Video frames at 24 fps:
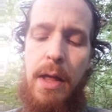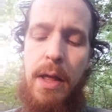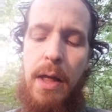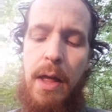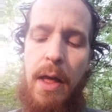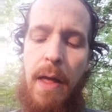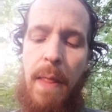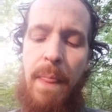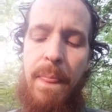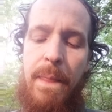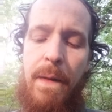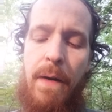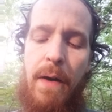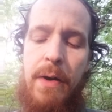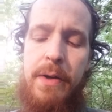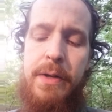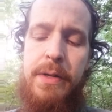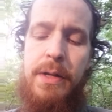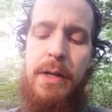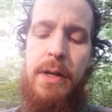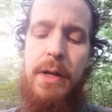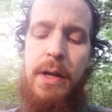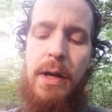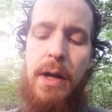and thought
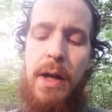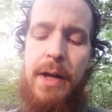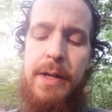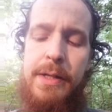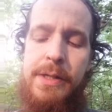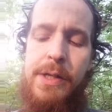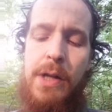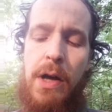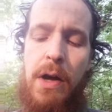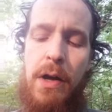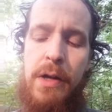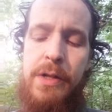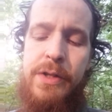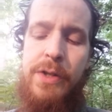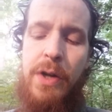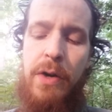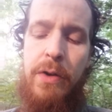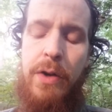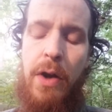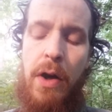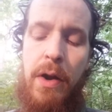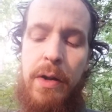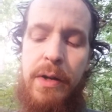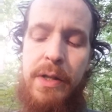I saw a
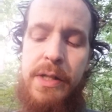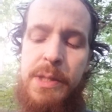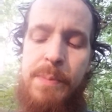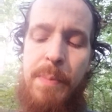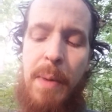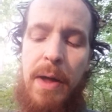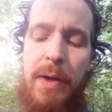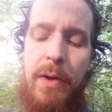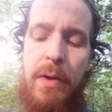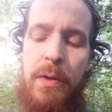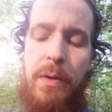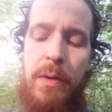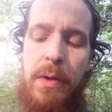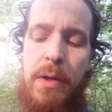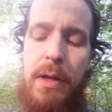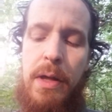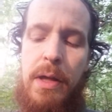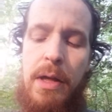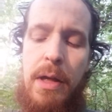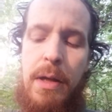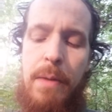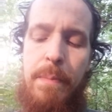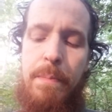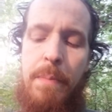sardonic smile
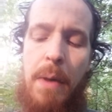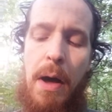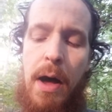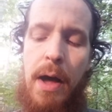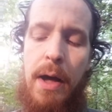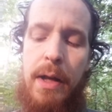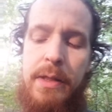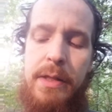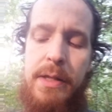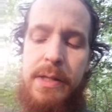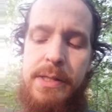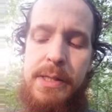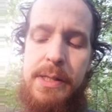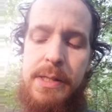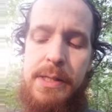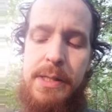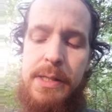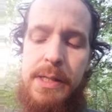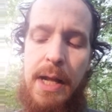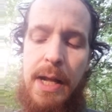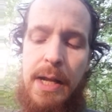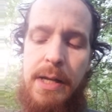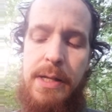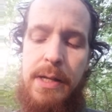behind the
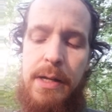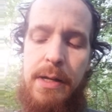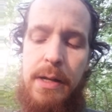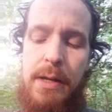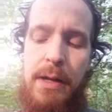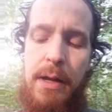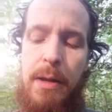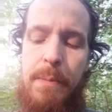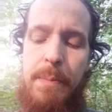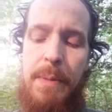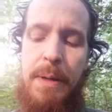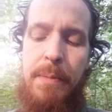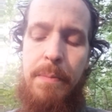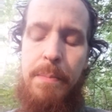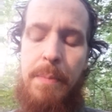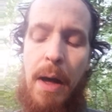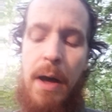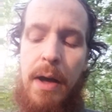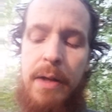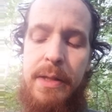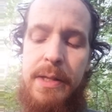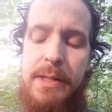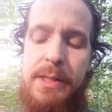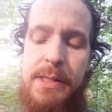
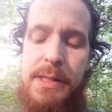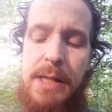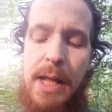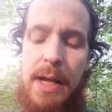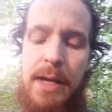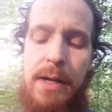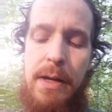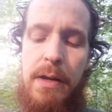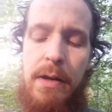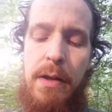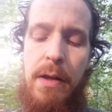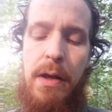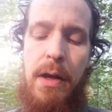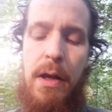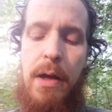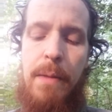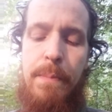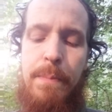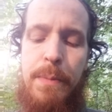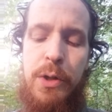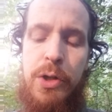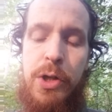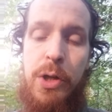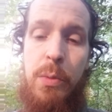stained,
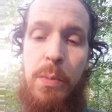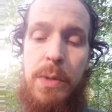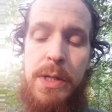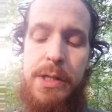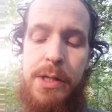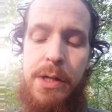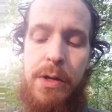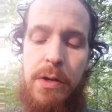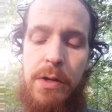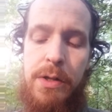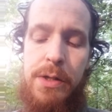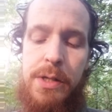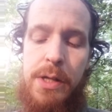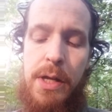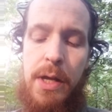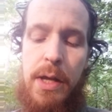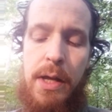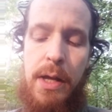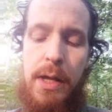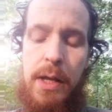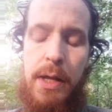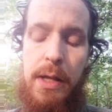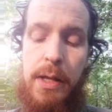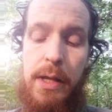bushy whiskers.
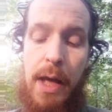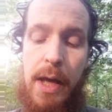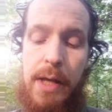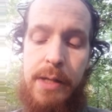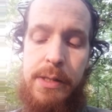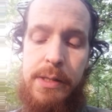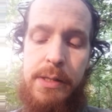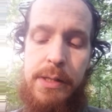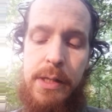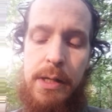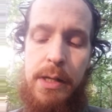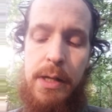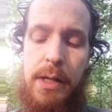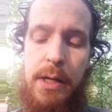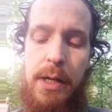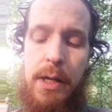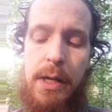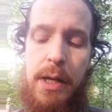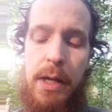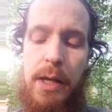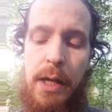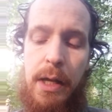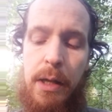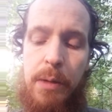Yes,
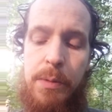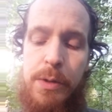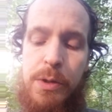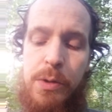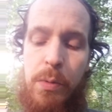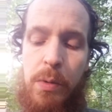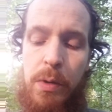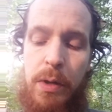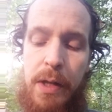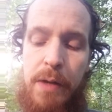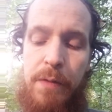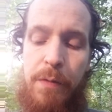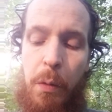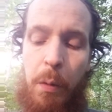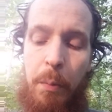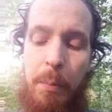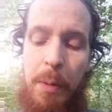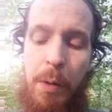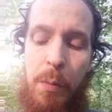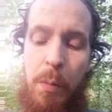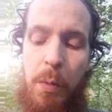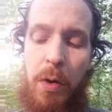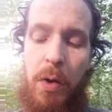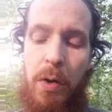he was really
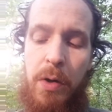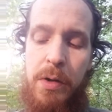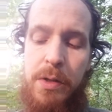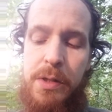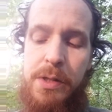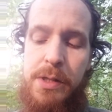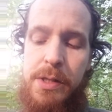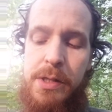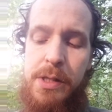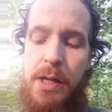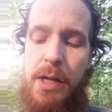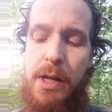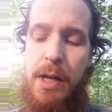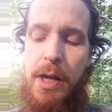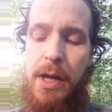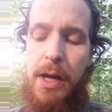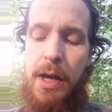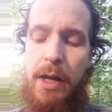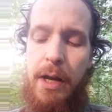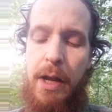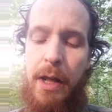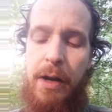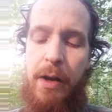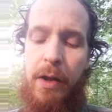forming words,
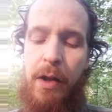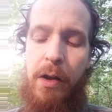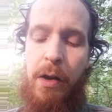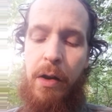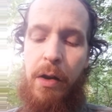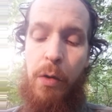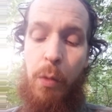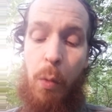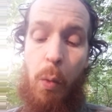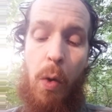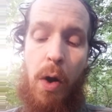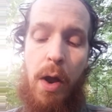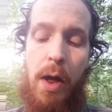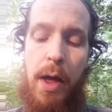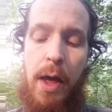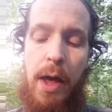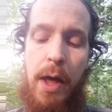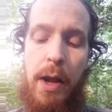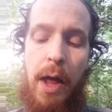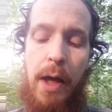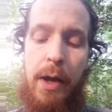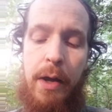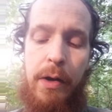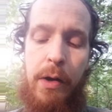and I
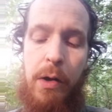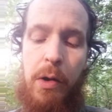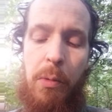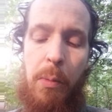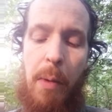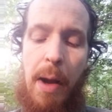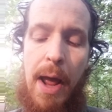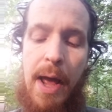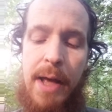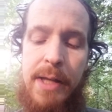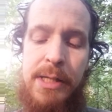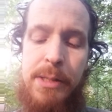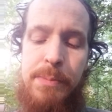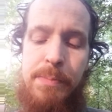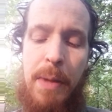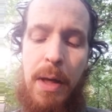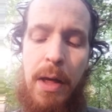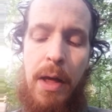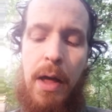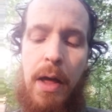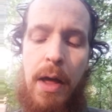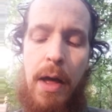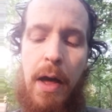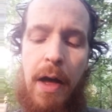could grasp
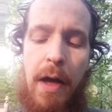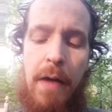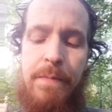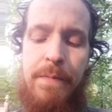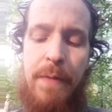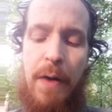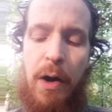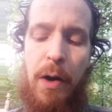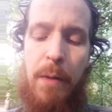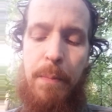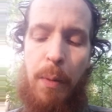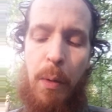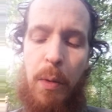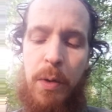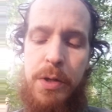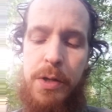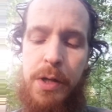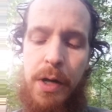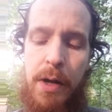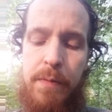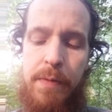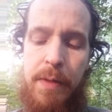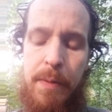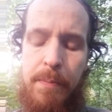a fair
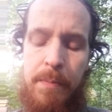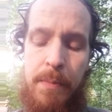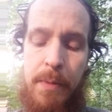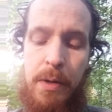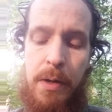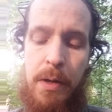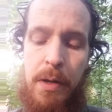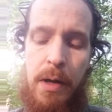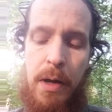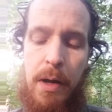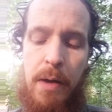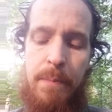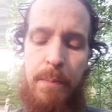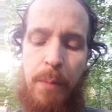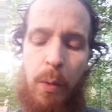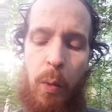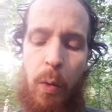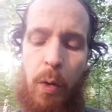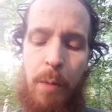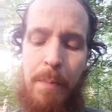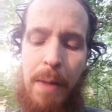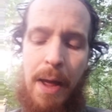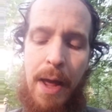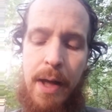portion of them.
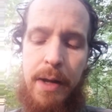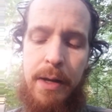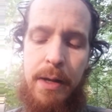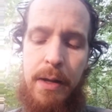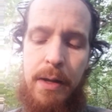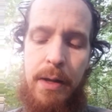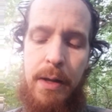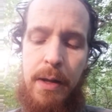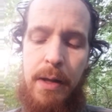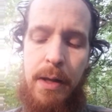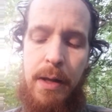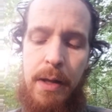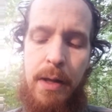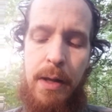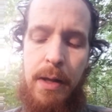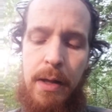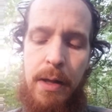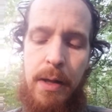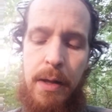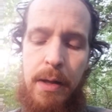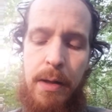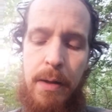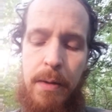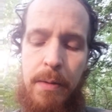Poor Matt.
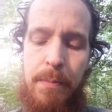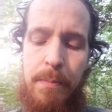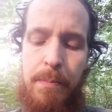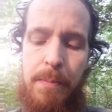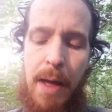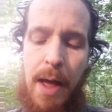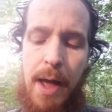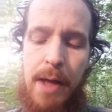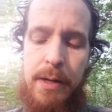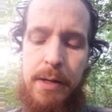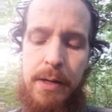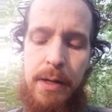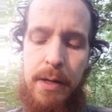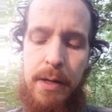Matt,